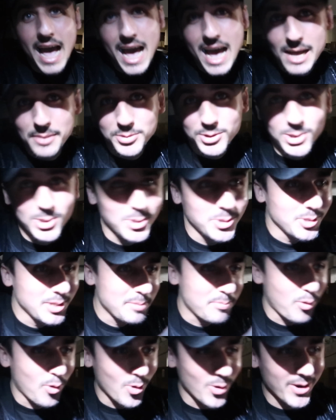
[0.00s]

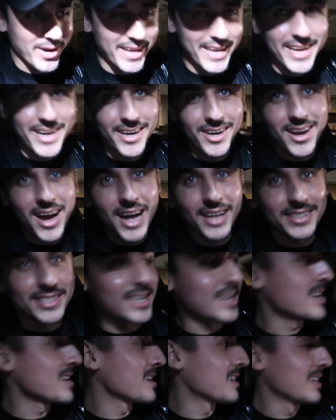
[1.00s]
absolutely pouring here. Got
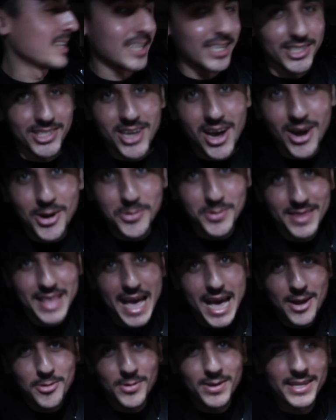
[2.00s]
done talking with
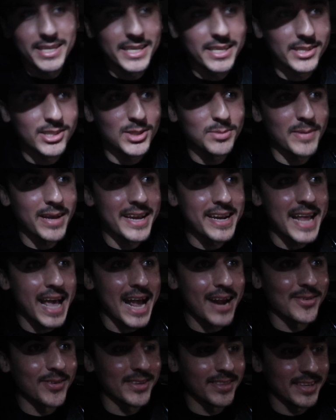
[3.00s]
Edwin. He explained
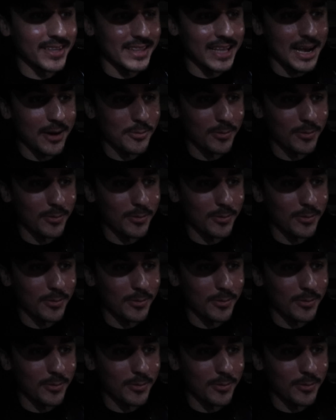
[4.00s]
everything that